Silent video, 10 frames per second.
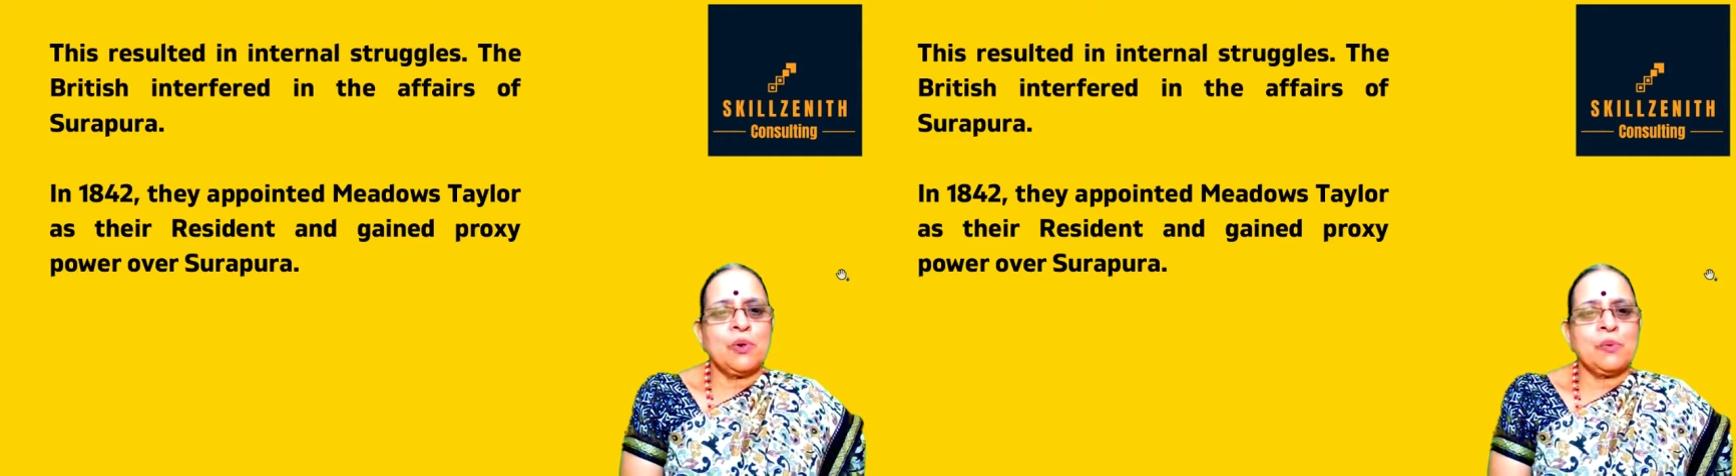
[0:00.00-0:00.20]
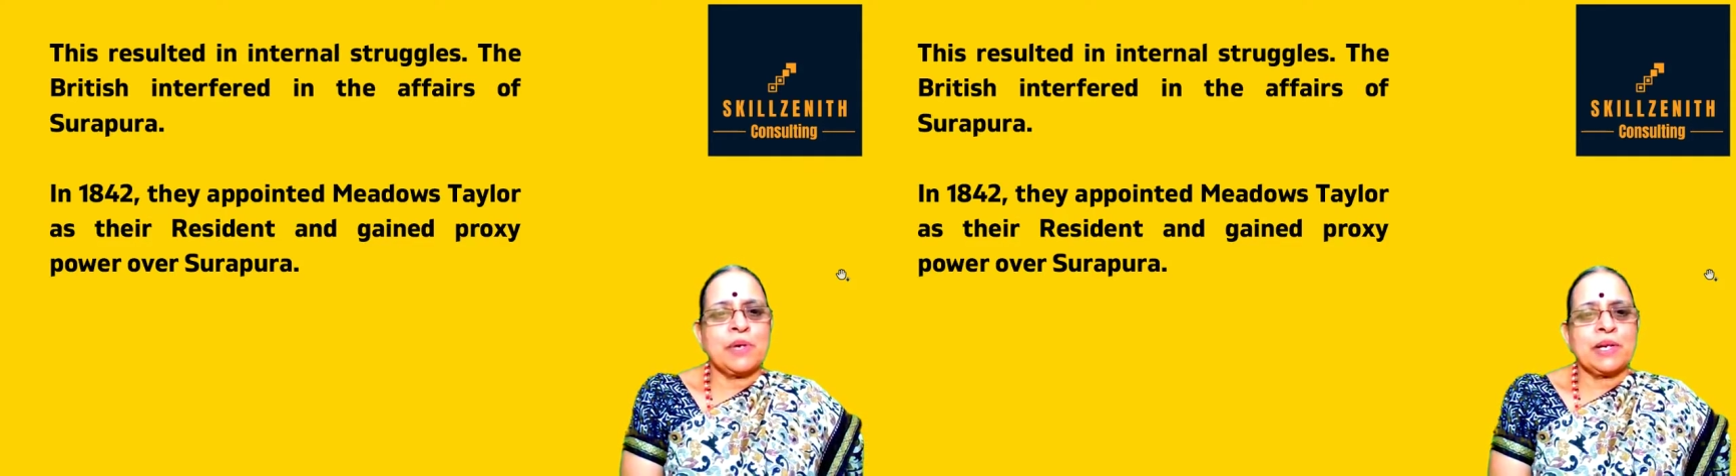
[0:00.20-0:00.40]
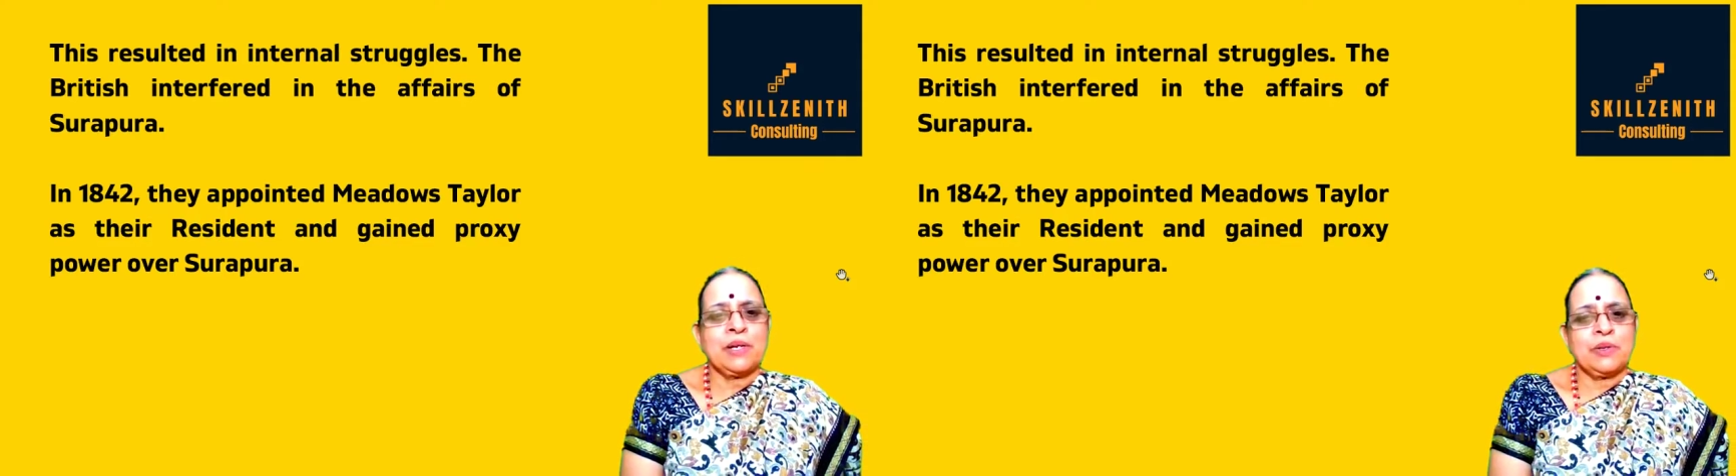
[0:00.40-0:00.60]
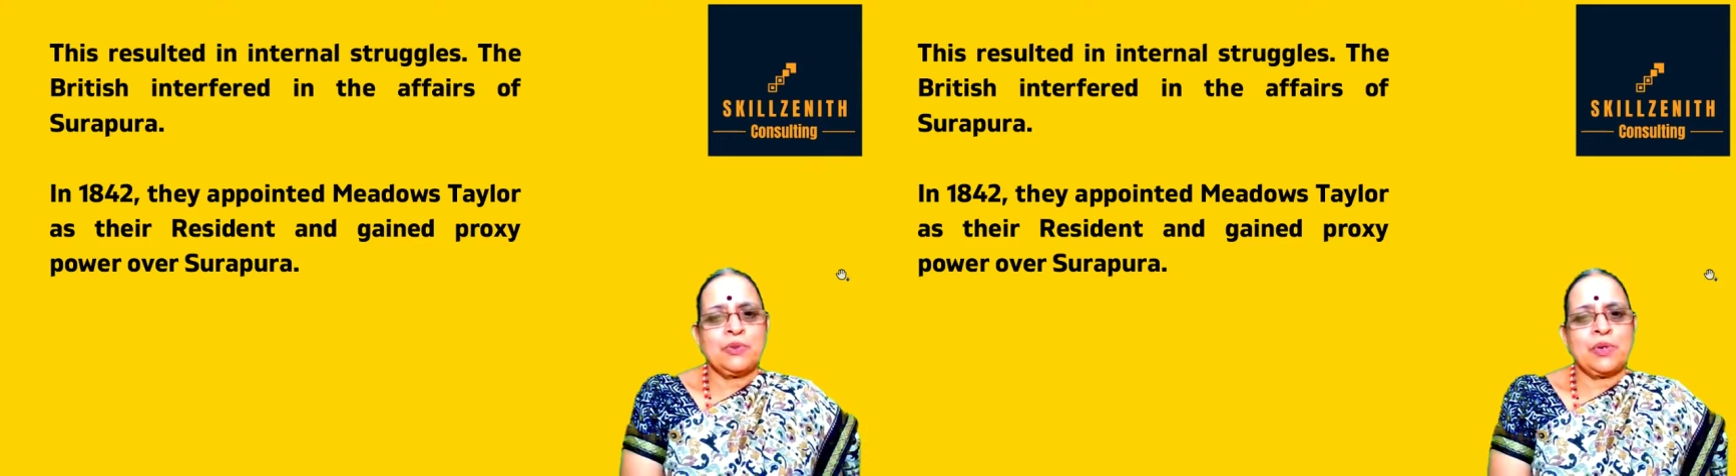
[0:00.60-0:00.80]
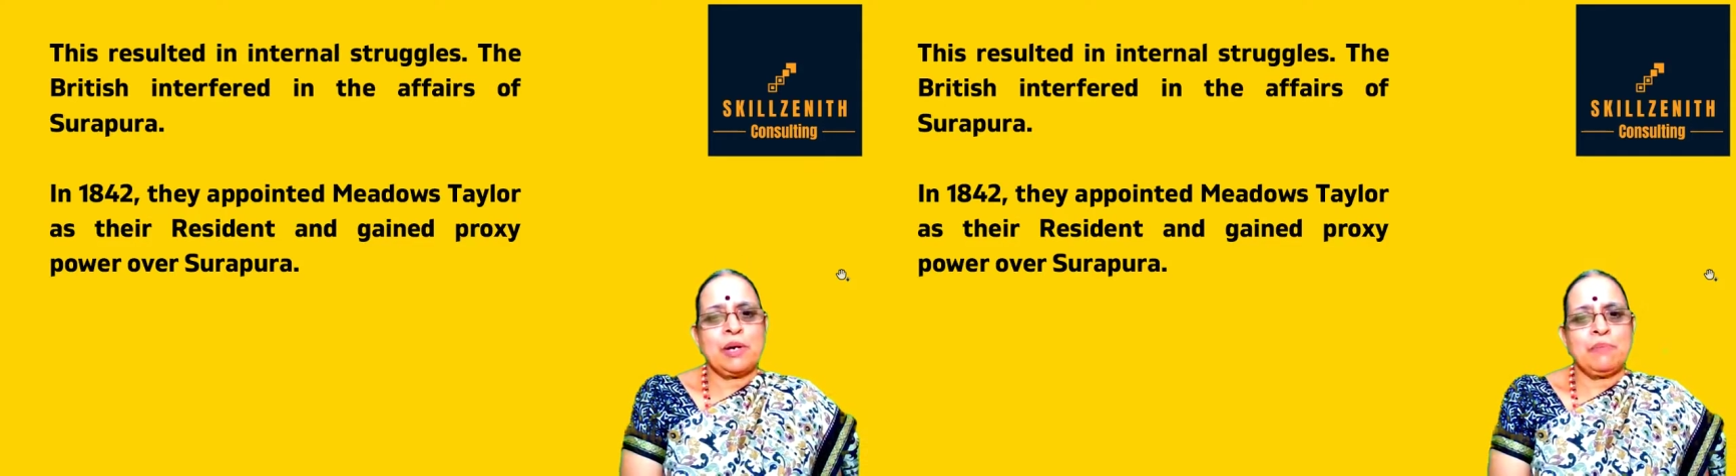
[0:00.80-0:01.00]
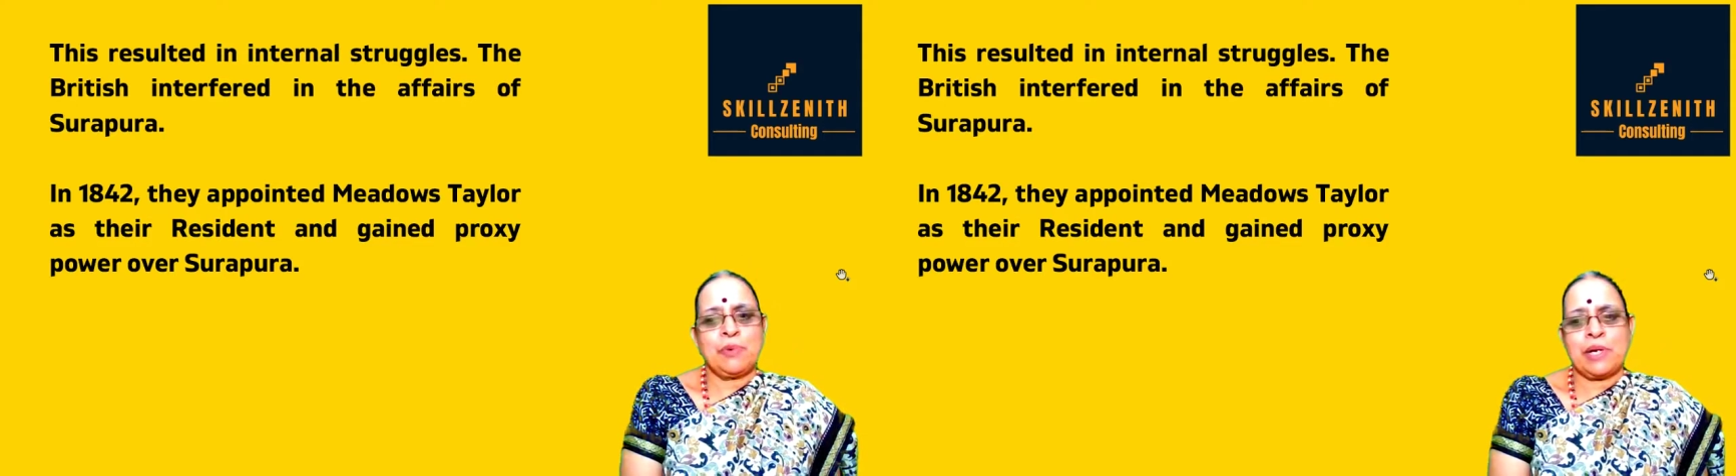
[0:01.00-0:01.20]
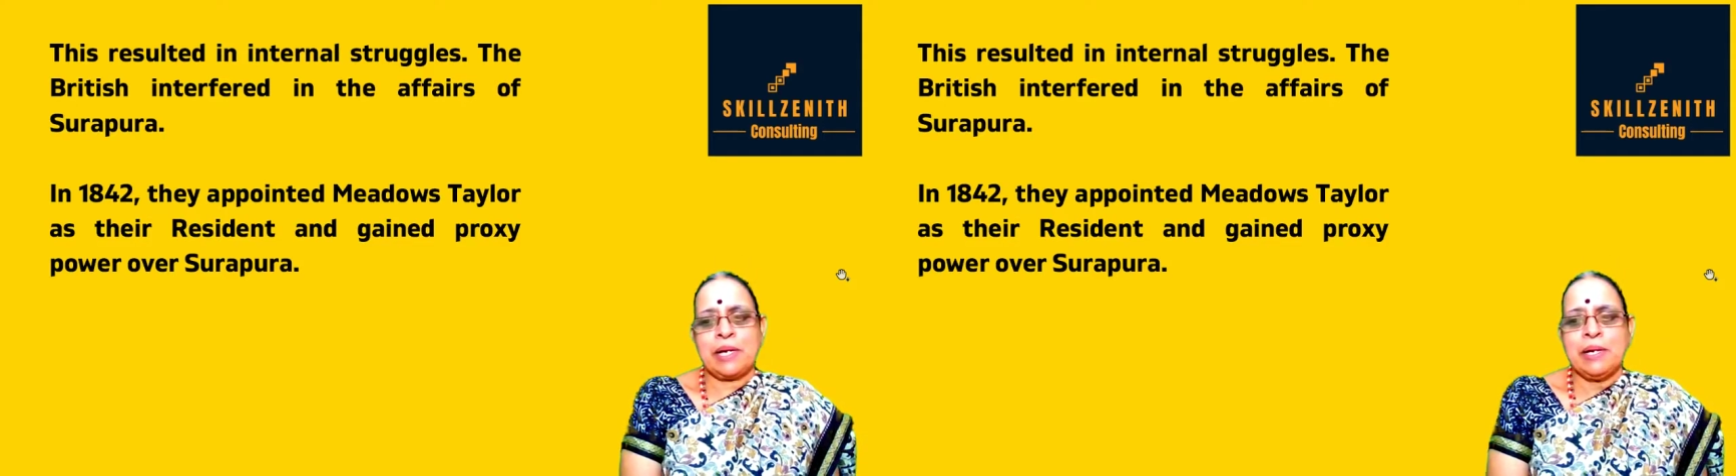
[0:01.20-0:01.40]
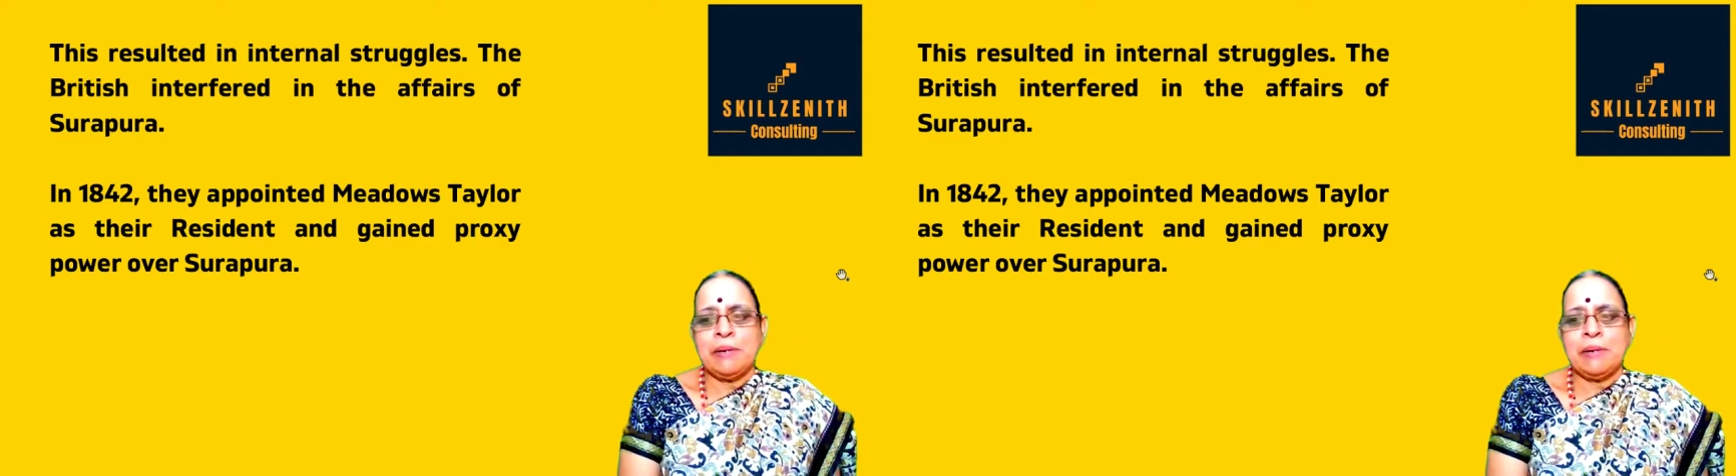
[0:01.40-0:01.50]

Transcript: over Surapura.